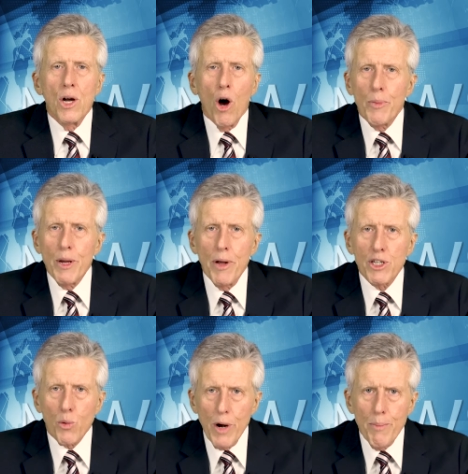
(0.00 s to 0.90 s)

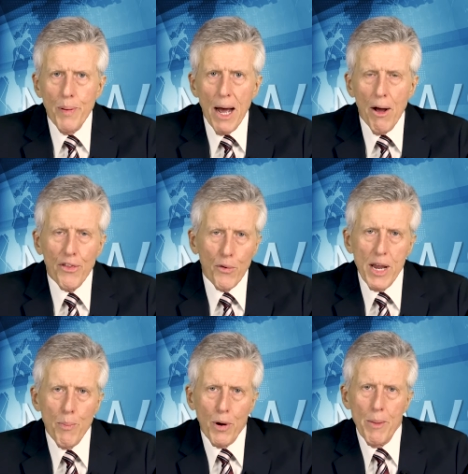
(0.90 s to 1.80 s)
Optibelt's Red Power
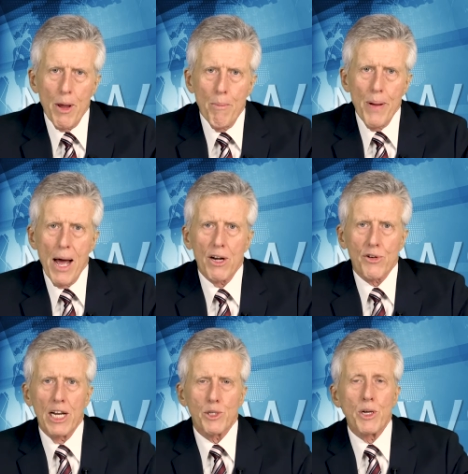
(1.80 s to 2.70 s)
3 Premium Power
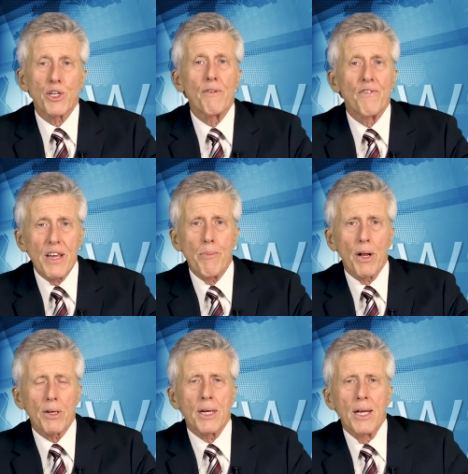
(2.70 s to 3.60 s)
Transmission
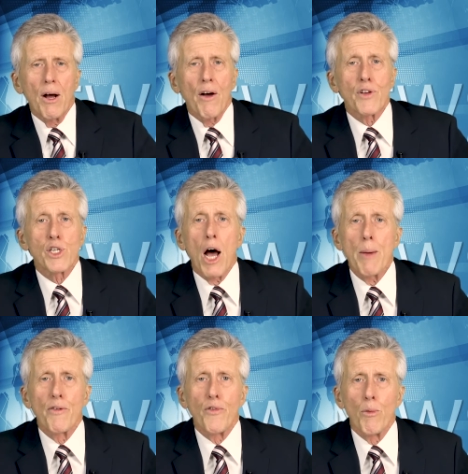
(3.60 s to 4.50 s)
V-Belt offers high
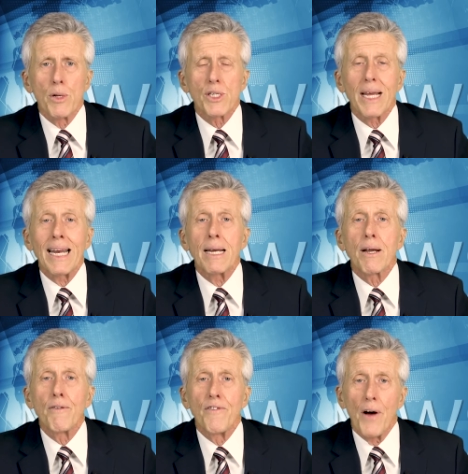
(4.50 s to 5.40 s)
performance in
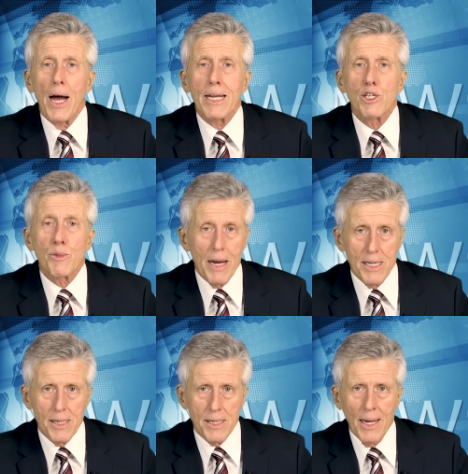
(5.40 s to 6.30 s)
confined
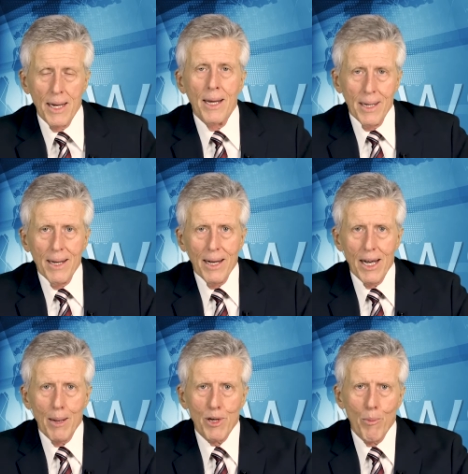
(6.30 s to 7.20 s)
spaces.
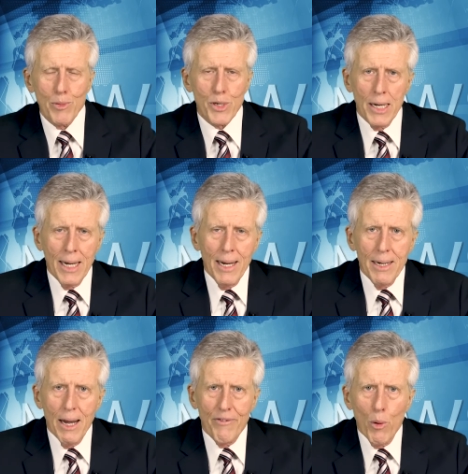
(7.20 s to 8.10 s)
Hi, I'm Tim Webster.
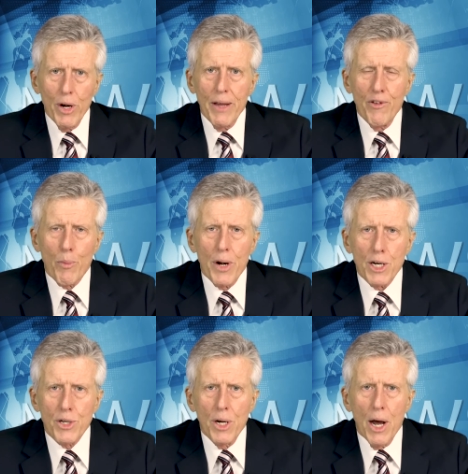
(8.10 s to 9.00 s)
Now, if you want to give your
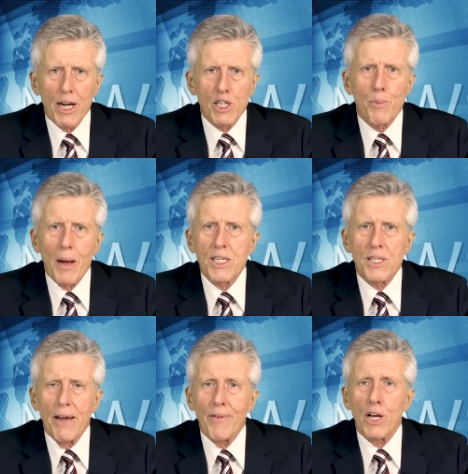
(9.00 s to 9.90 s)
production line a
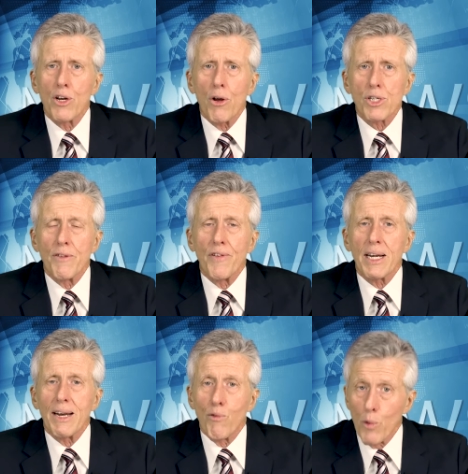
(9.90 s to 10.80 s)
space-saving and
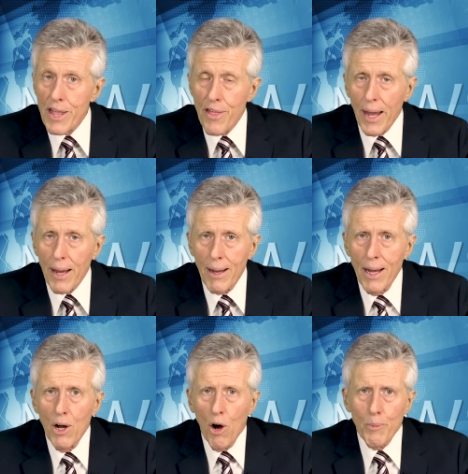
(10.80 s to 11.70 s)
cost-effective rethink,
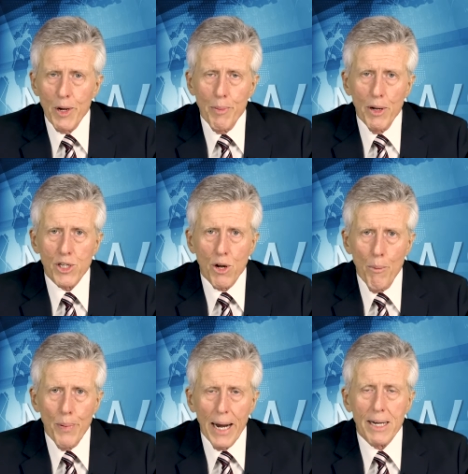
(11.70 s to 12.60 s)
Optibelt's
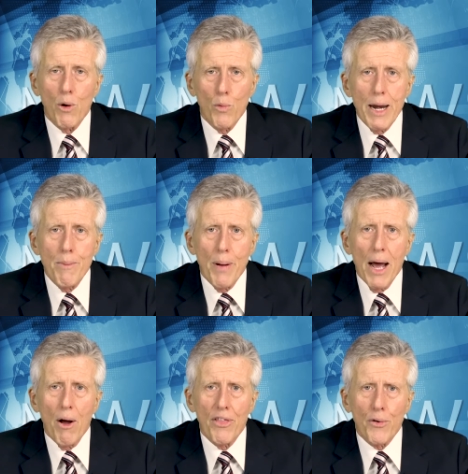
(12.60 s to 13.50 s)
compact Red
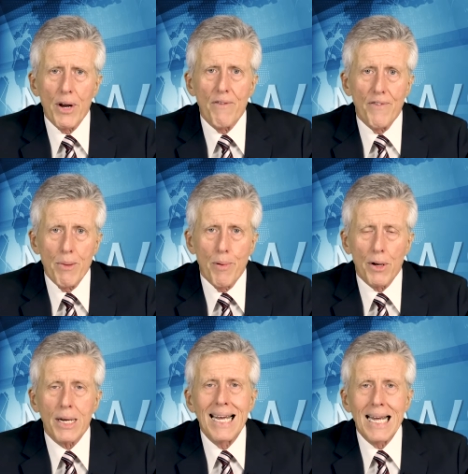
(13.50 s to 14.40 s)
Power 3
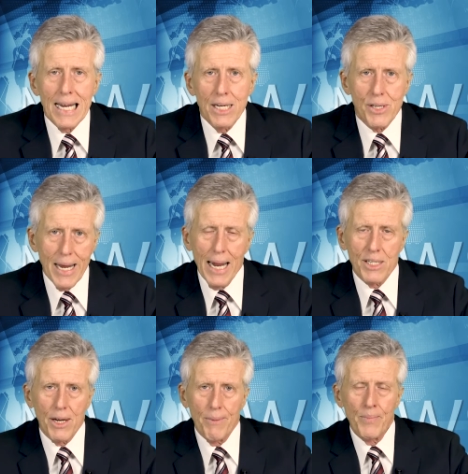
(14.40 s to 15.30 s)
V-Belt is the answer.